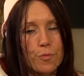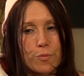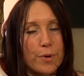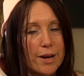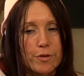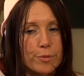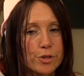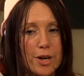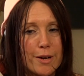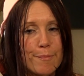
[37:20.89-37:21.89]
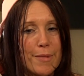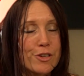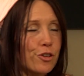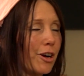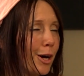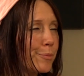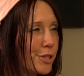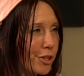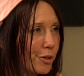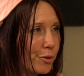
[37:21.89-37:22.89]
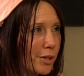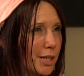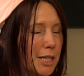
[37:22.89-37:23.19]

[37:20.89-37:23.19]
whatever we're trying to measure up to,